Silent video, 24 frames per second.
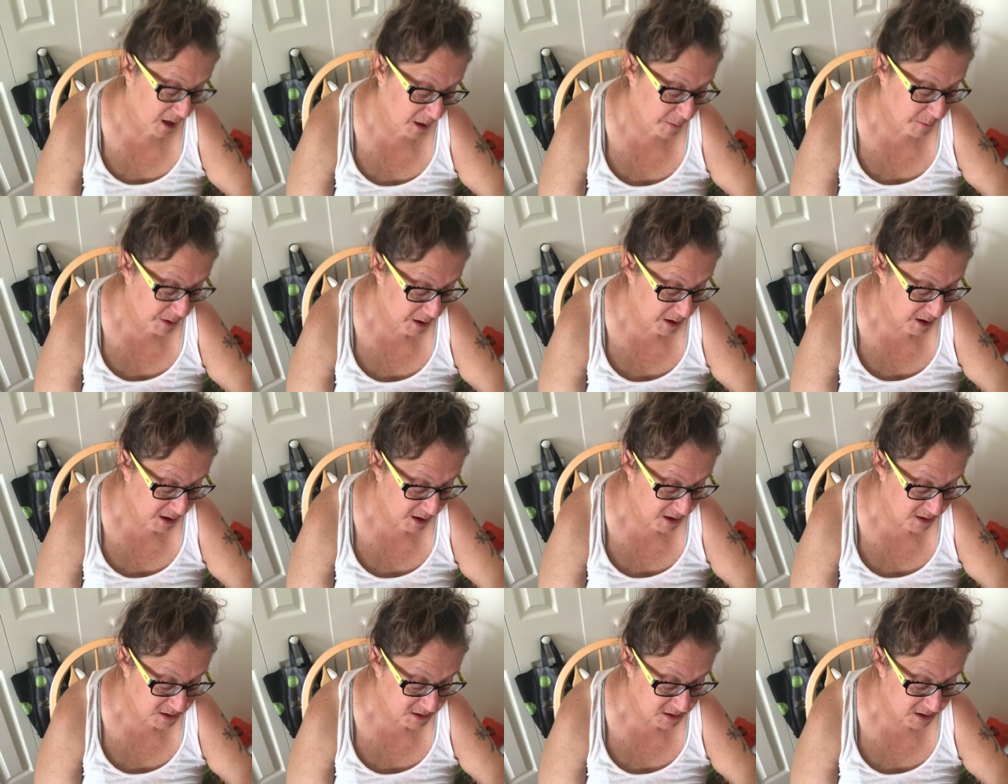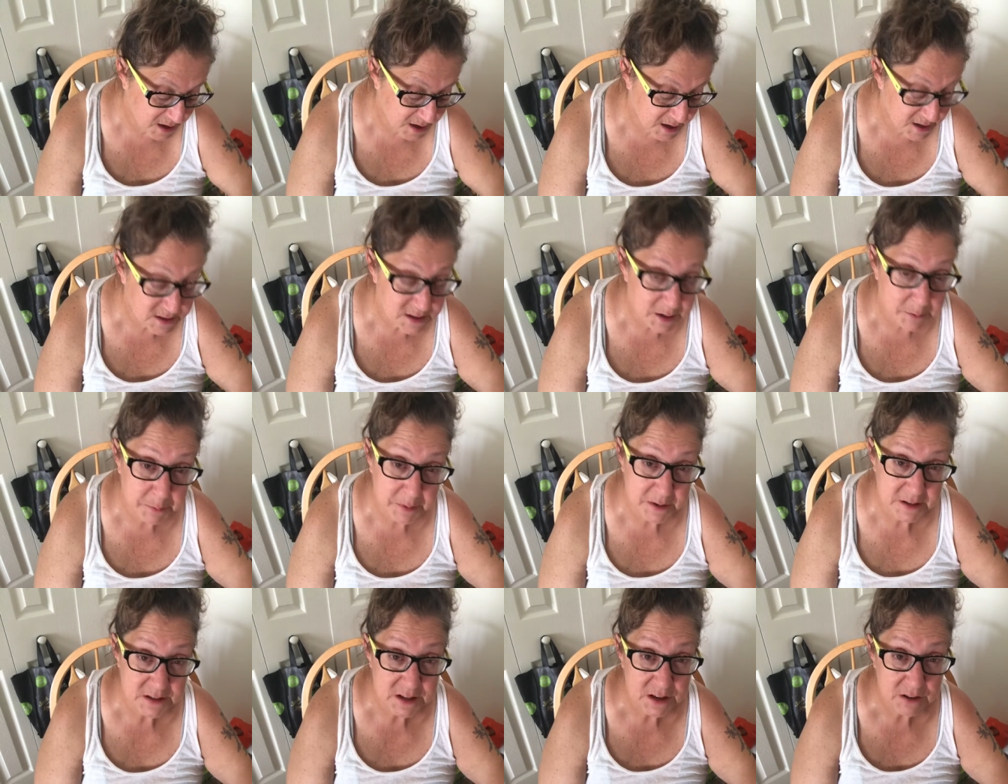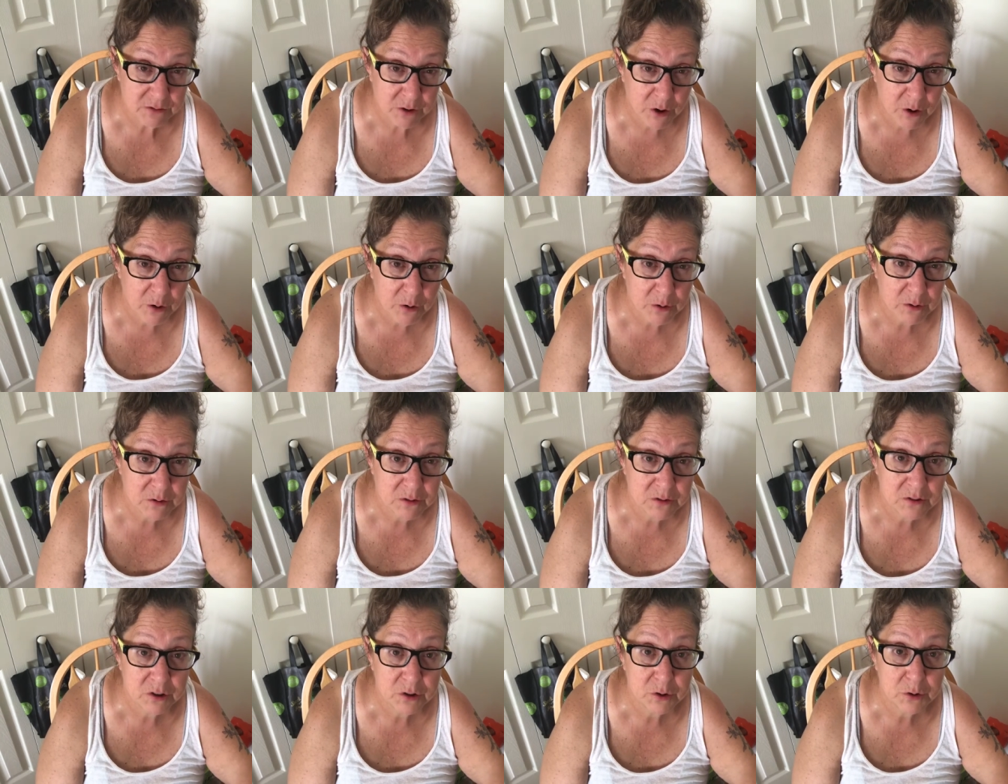I mean, it's it's a busy
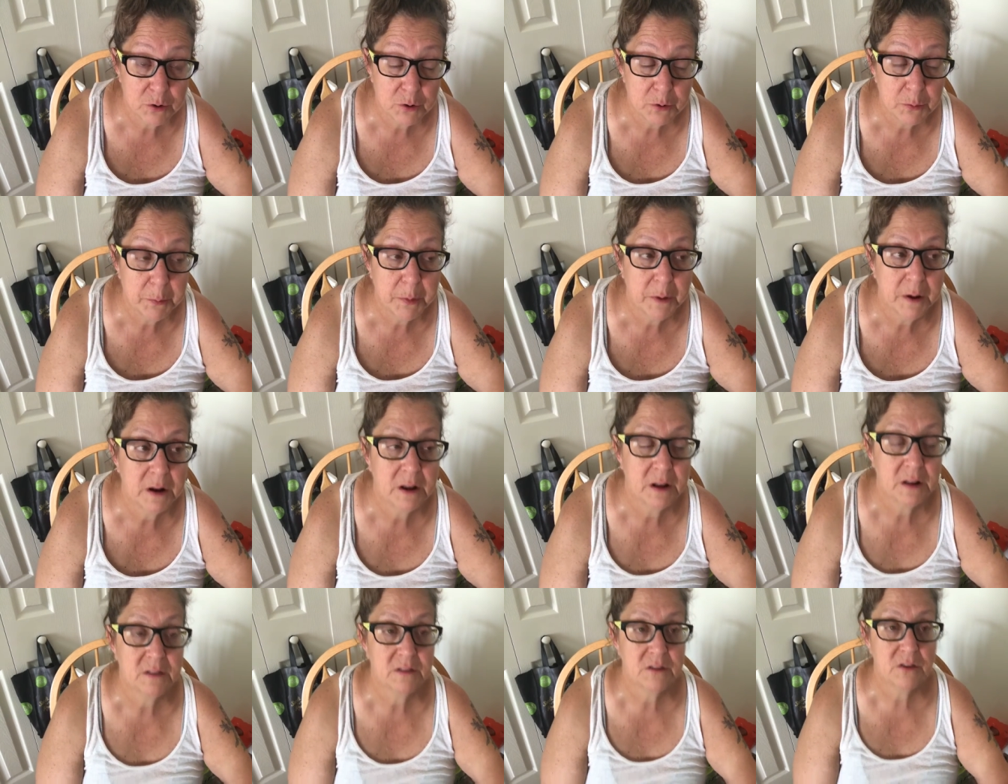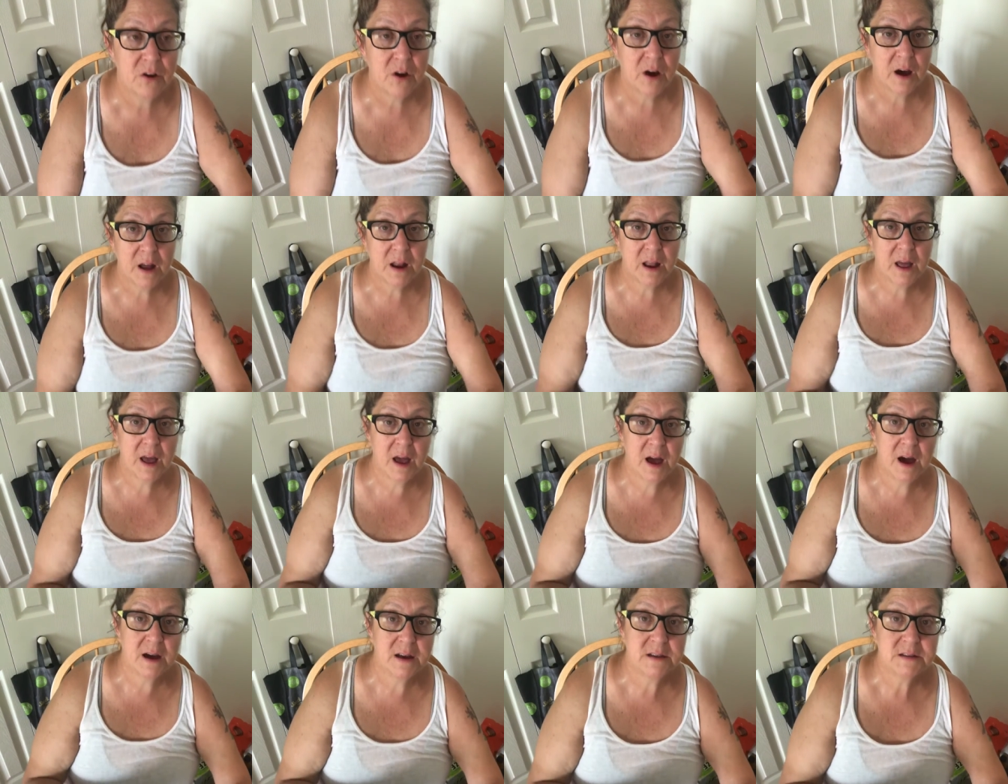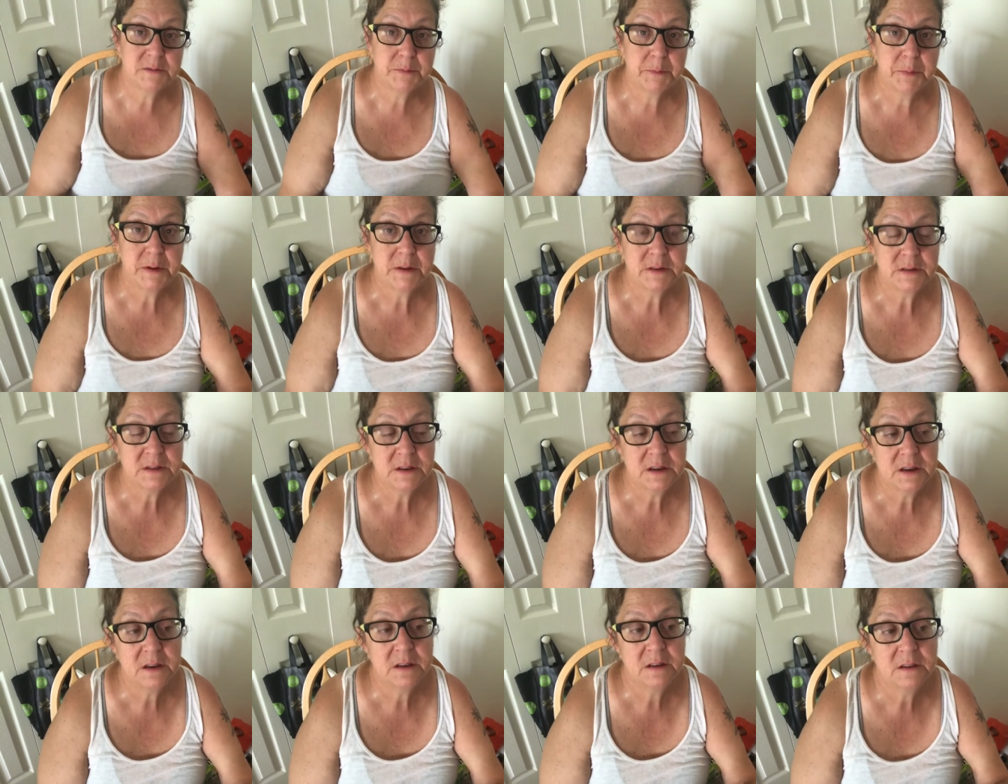road too, but it's not as
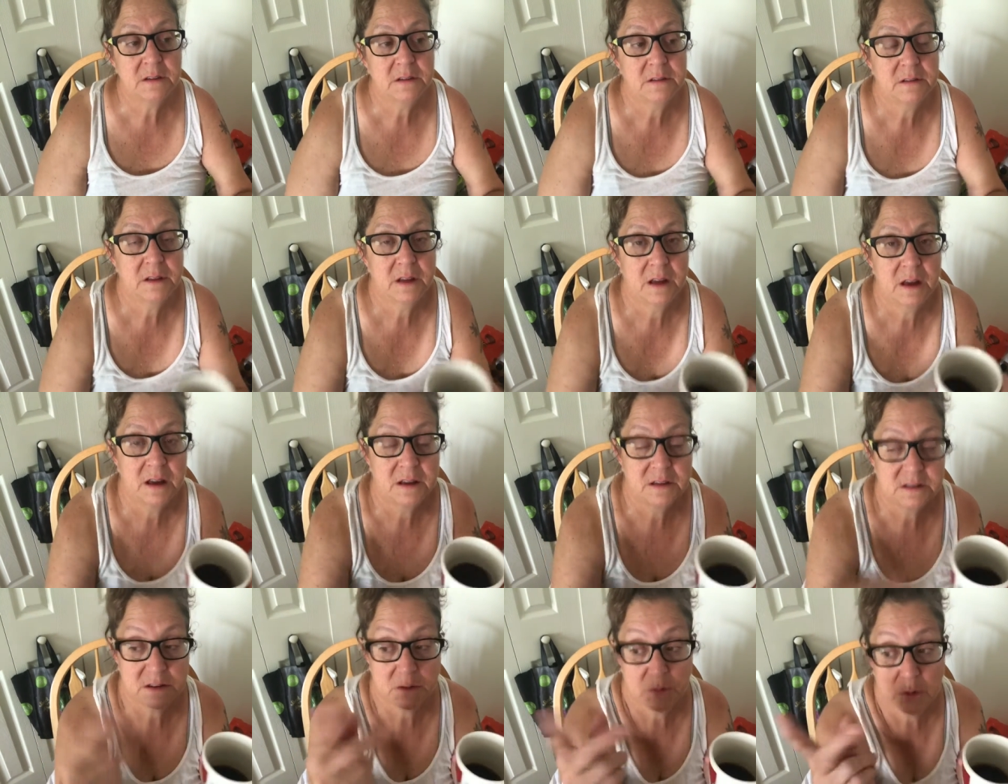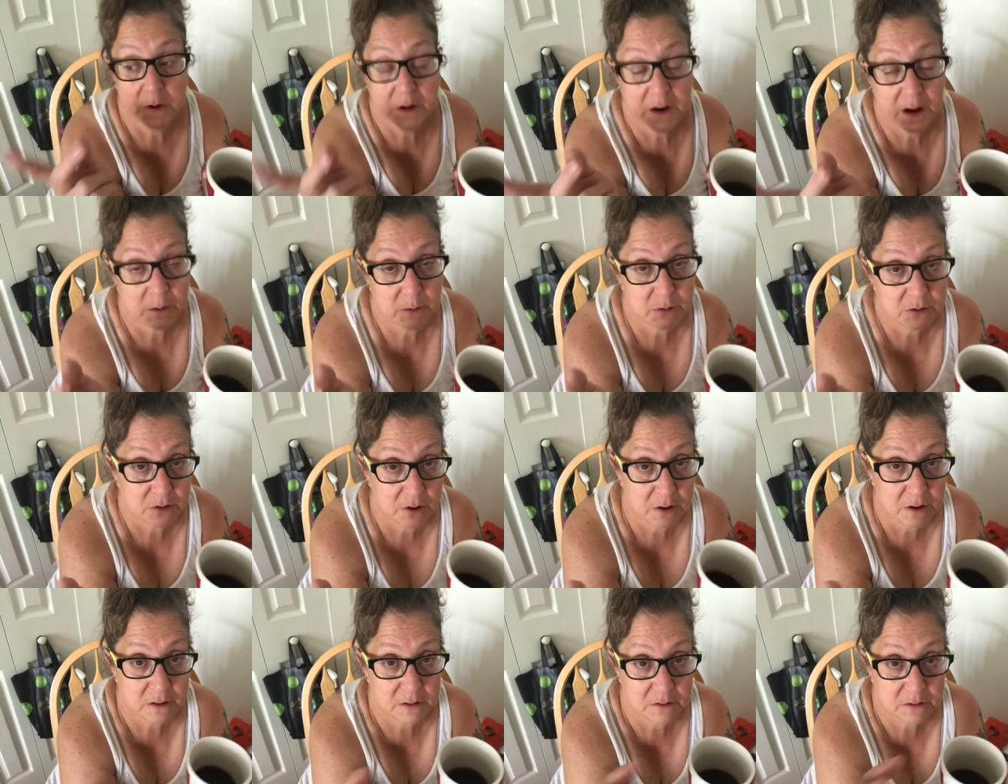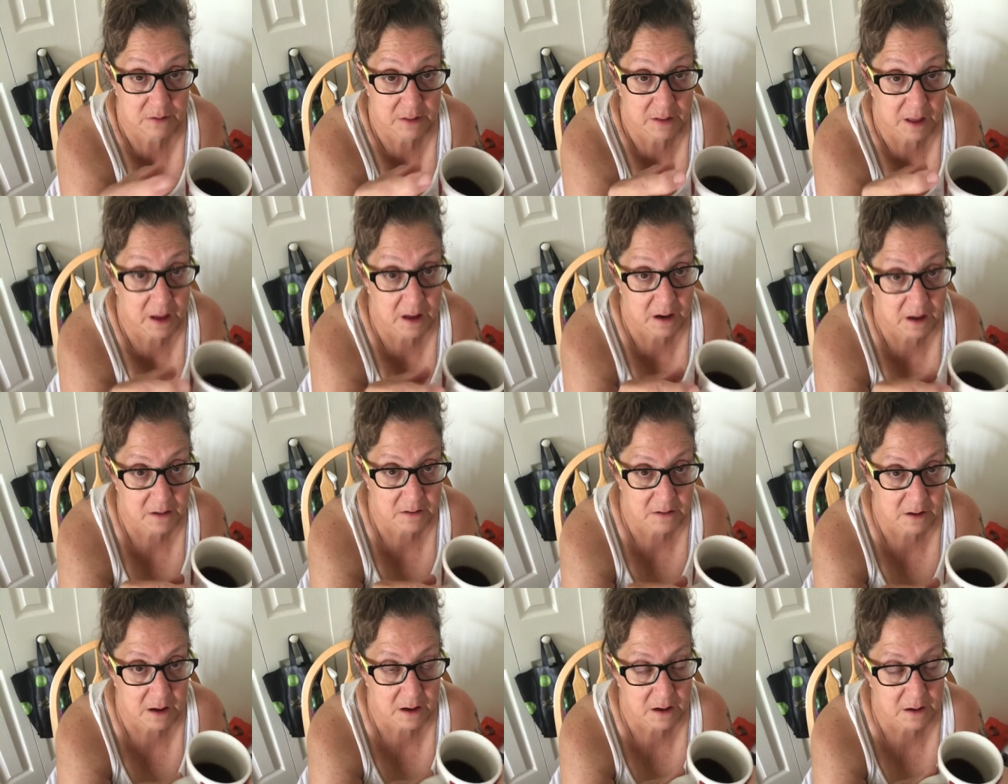busy as the one I was on
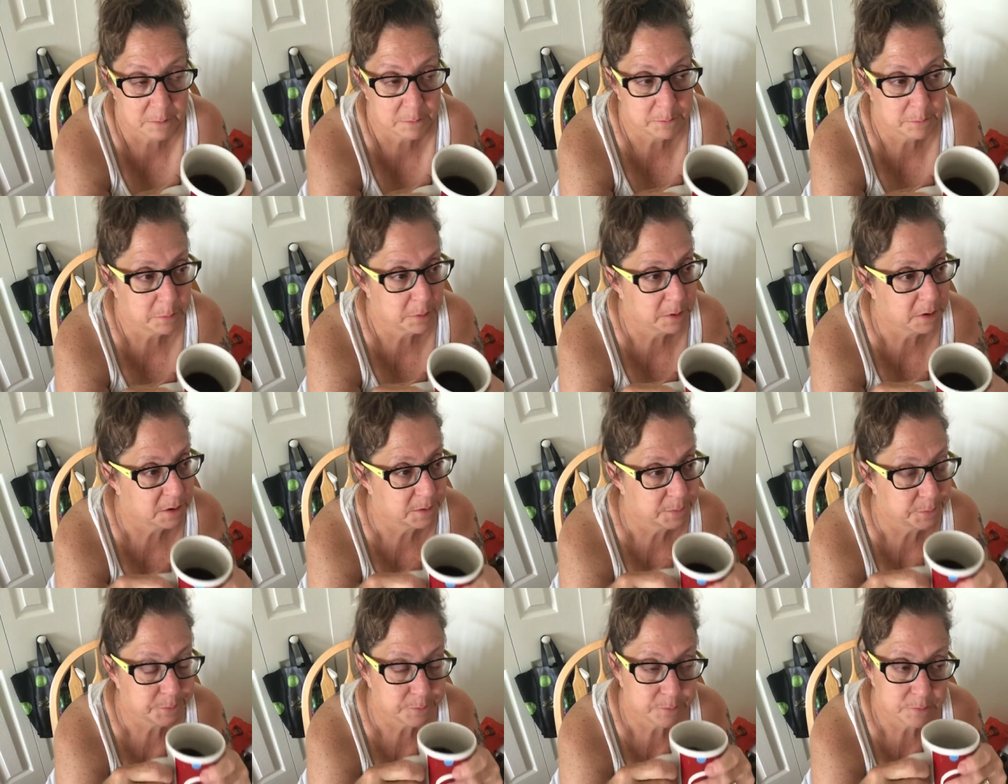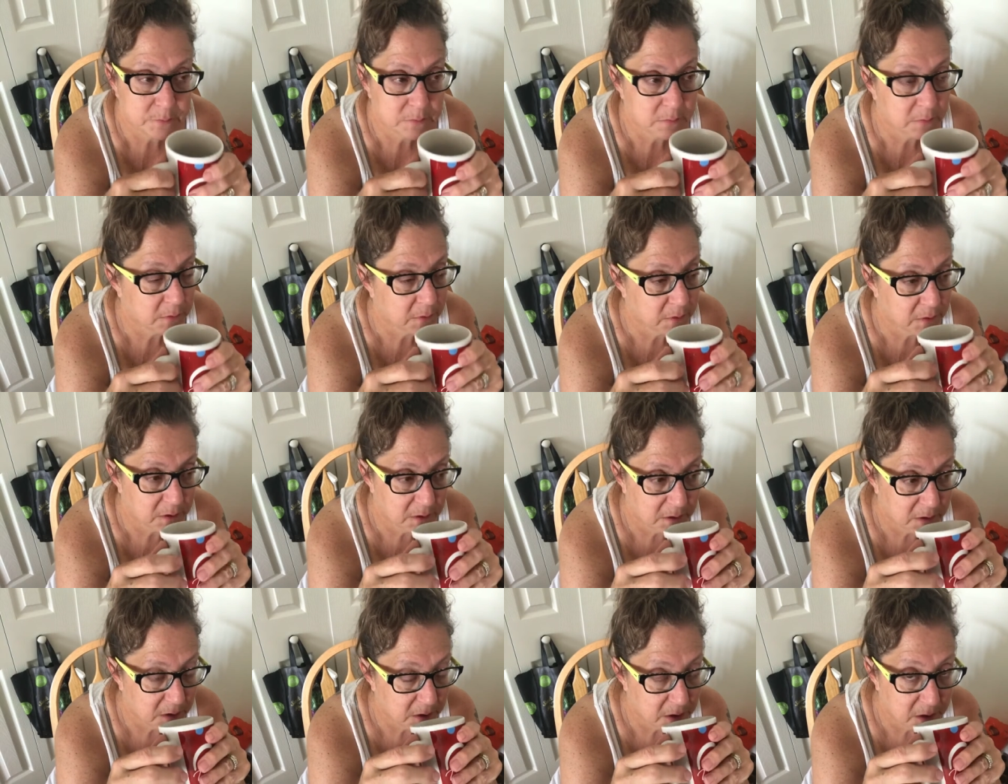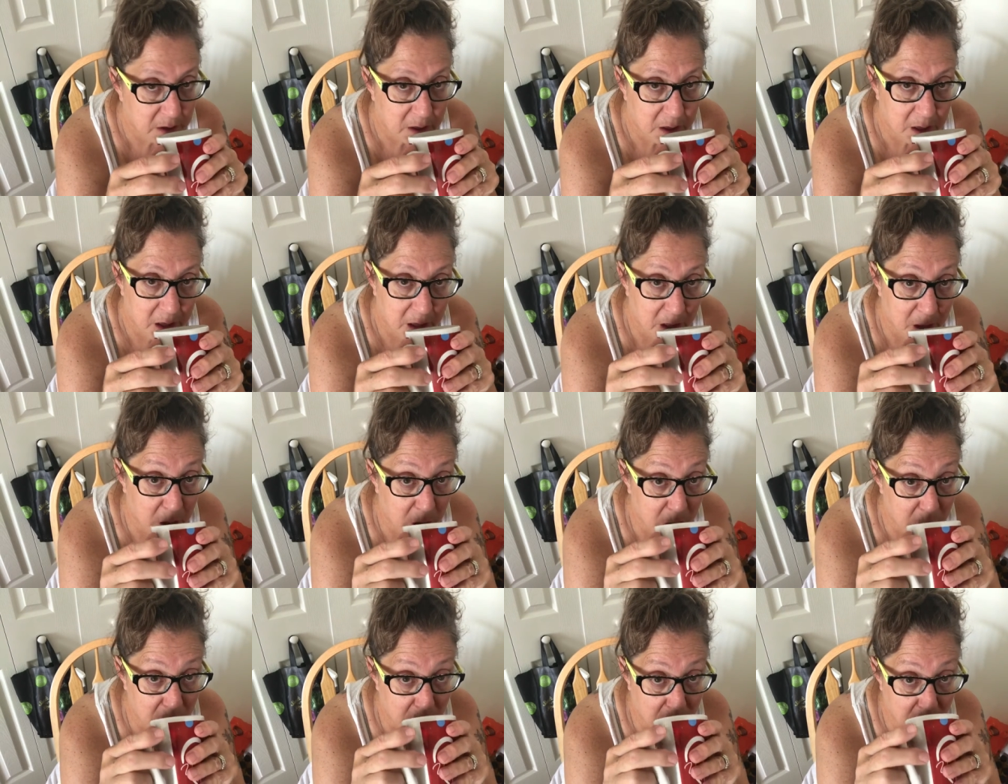that time, but
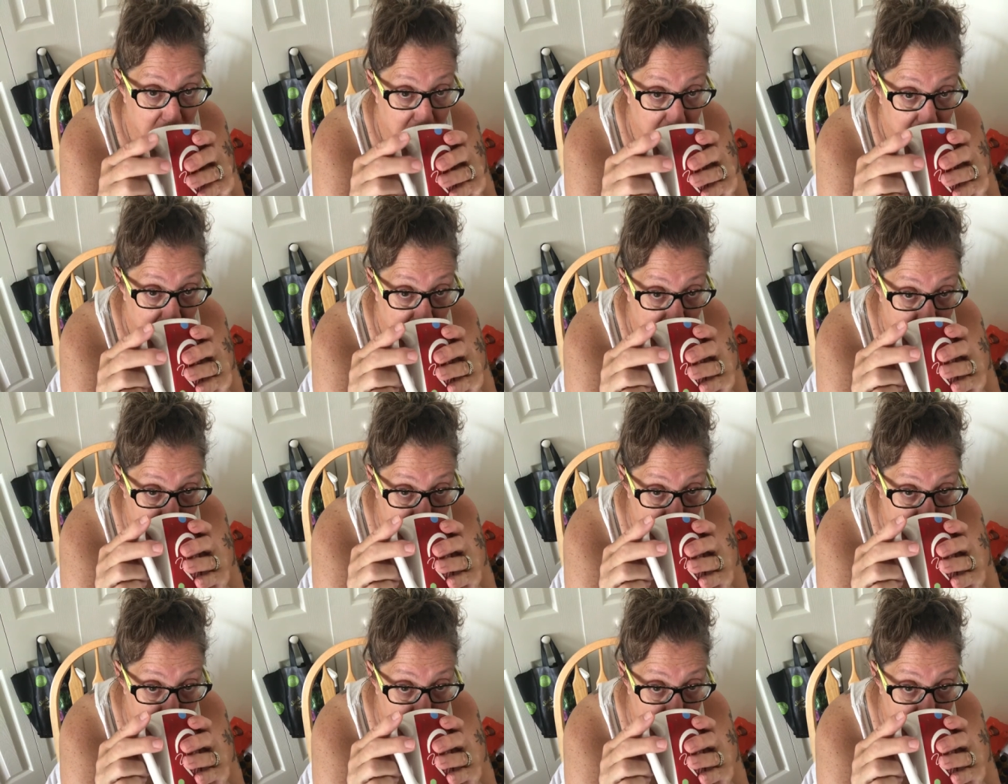I don't know.